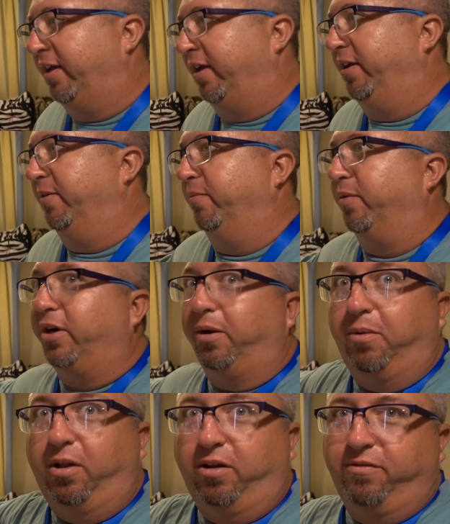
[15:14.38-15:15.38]
And we'll
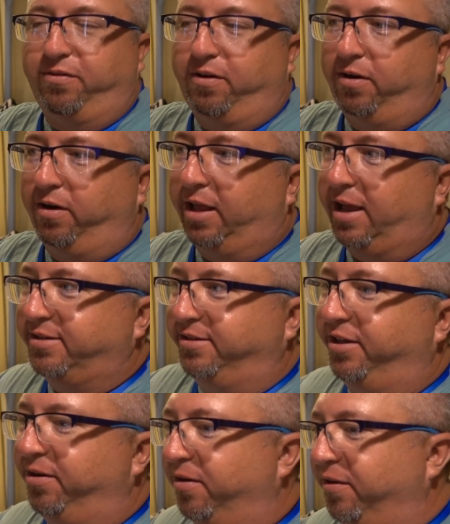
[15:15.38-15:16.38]
come along for our last
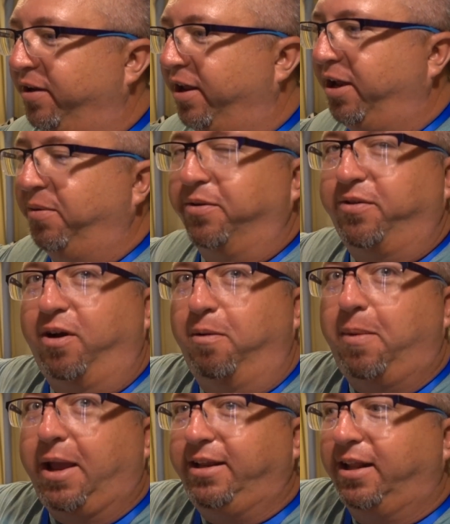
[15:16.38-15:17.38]
dinner of the night with our
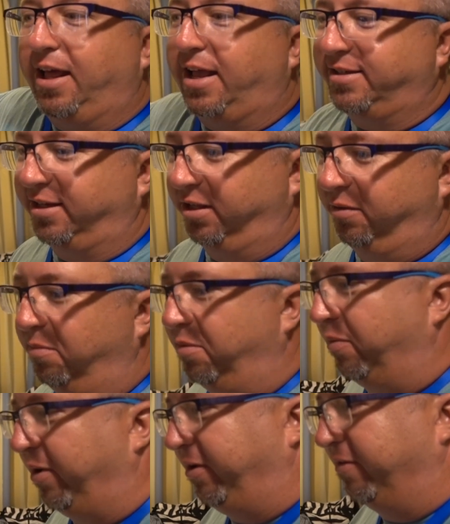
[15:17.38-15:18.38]
baked Alaska that we've
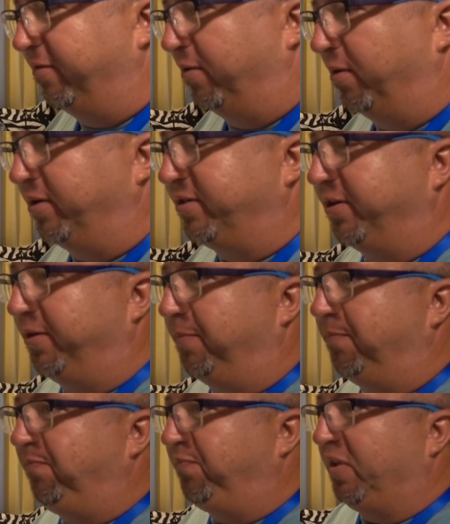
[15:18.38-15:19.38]
been waiting for. So
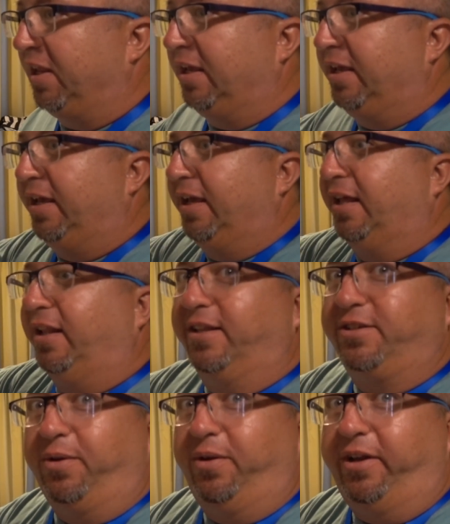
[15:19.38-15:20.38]

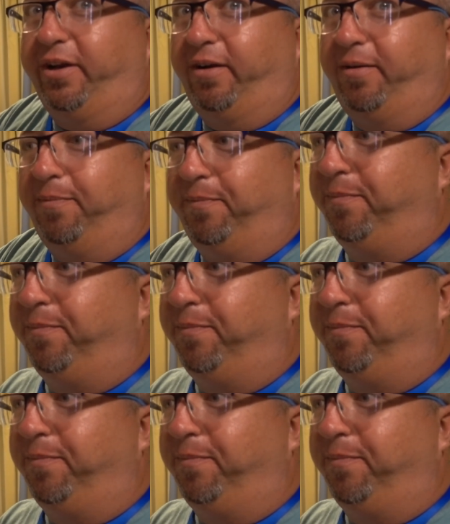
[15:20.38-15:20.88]
let's go to dinner.